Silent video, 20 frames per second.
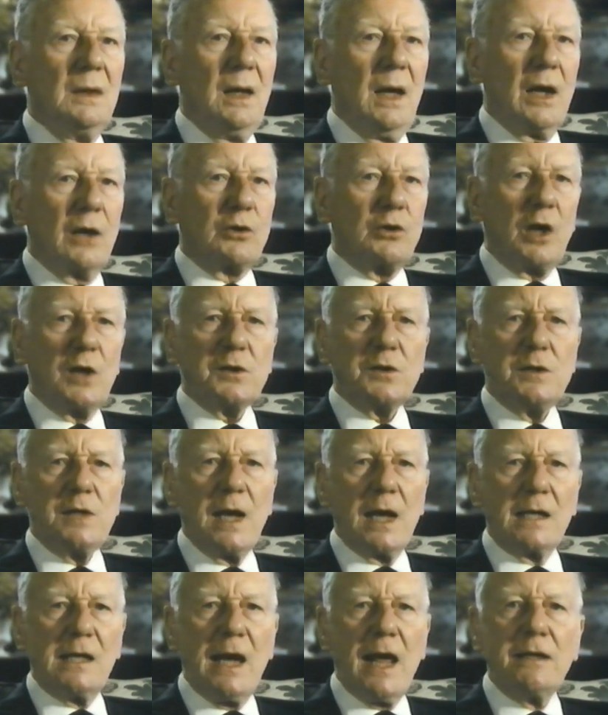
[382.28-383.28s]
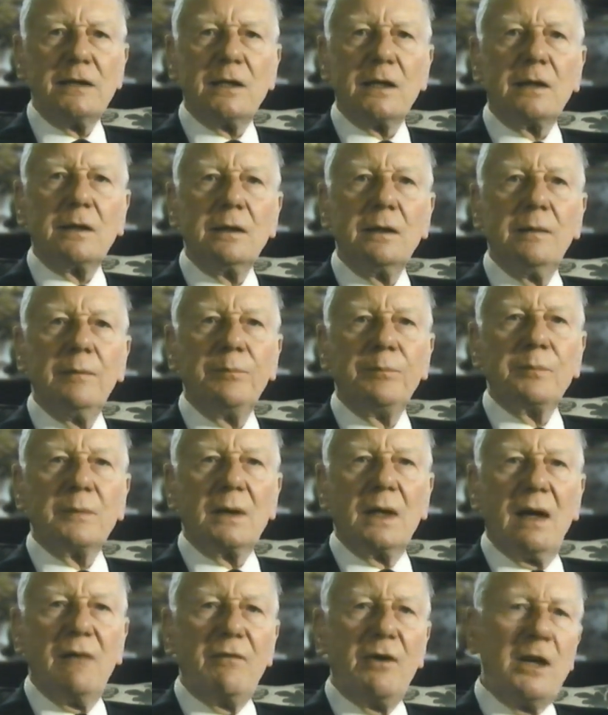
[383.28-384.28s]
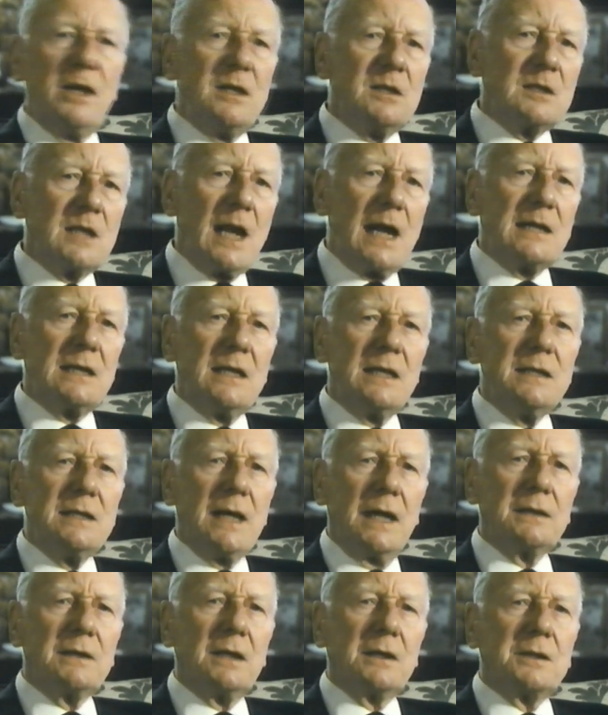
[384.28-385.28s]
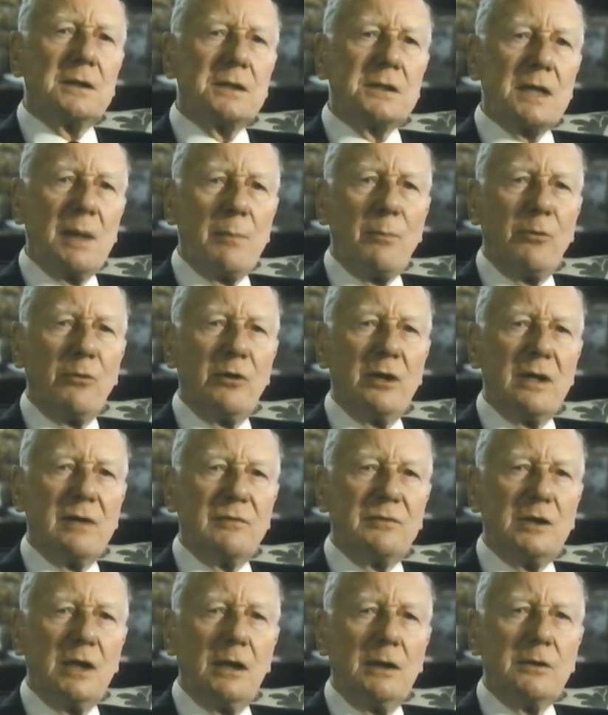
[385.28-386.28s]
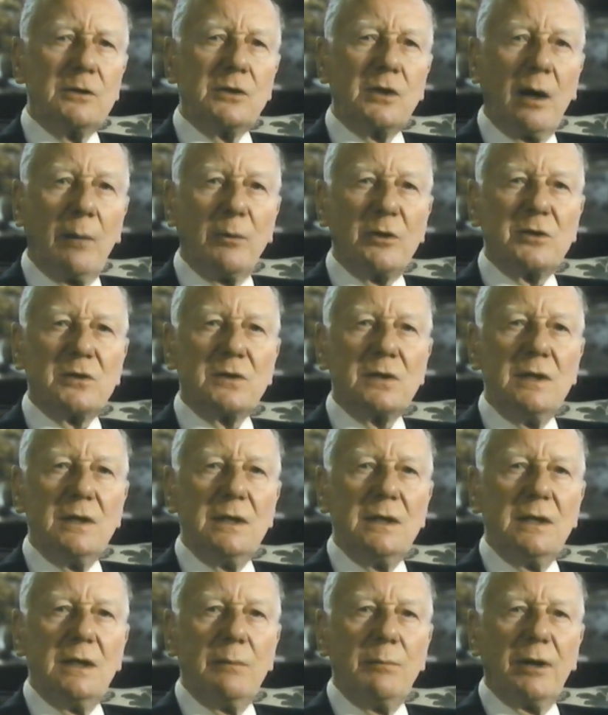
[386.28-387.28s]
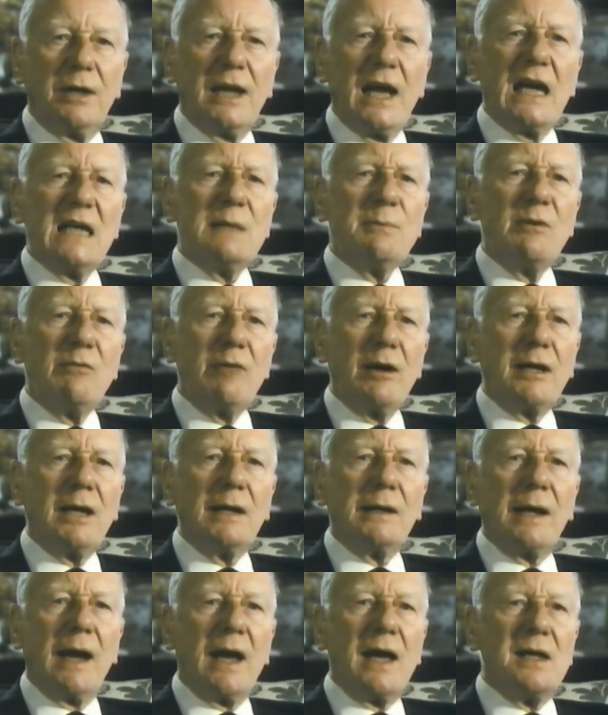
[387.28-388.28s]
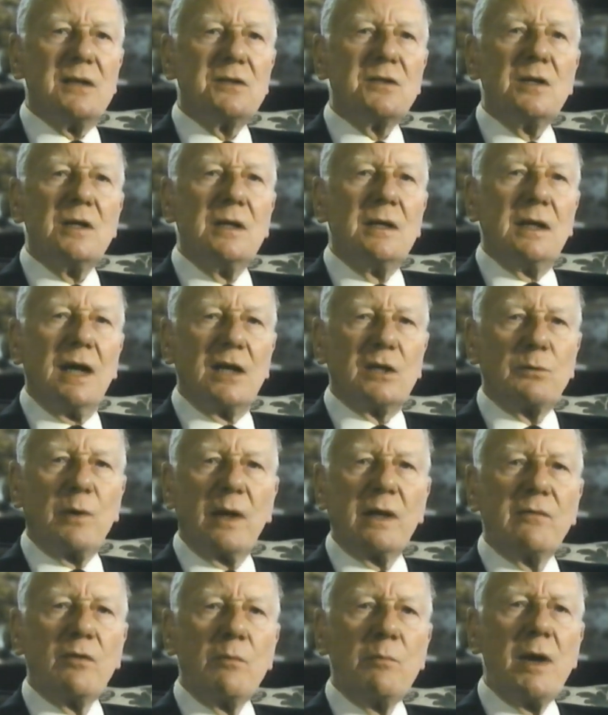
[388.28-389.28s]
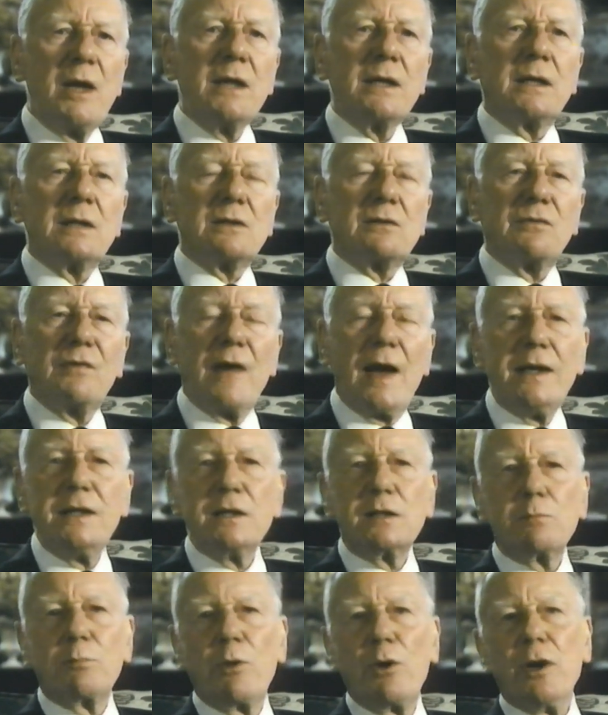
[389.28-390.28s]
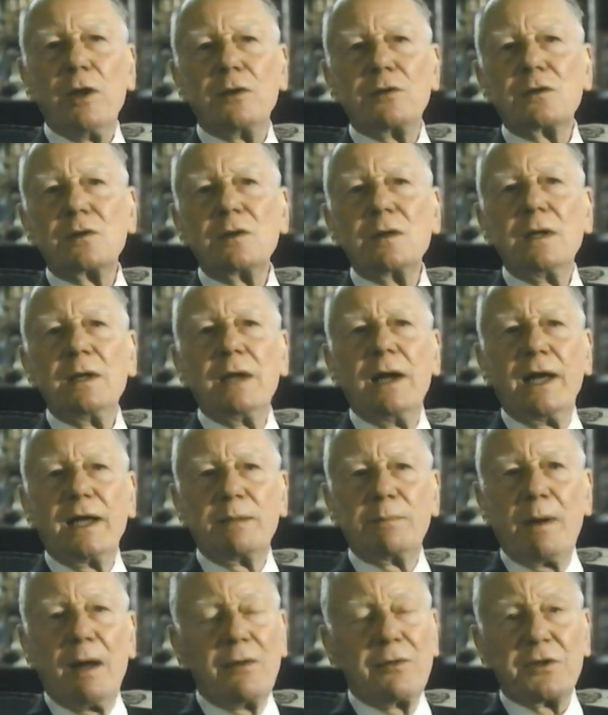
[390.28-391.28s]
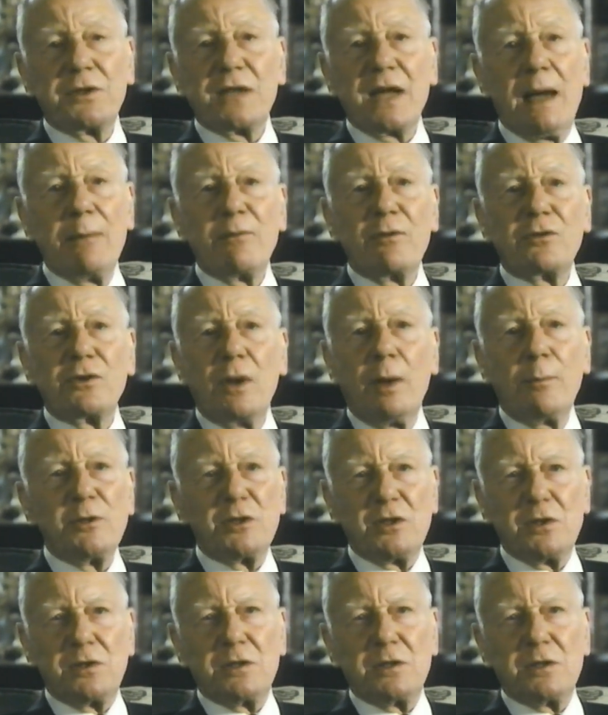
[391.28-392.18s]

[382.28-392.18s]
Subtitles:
Across the Atlantic, a very slightly younger contemporary of Dylan Thomas began to be recognized as one of America's finest poets at about the time of Thomas's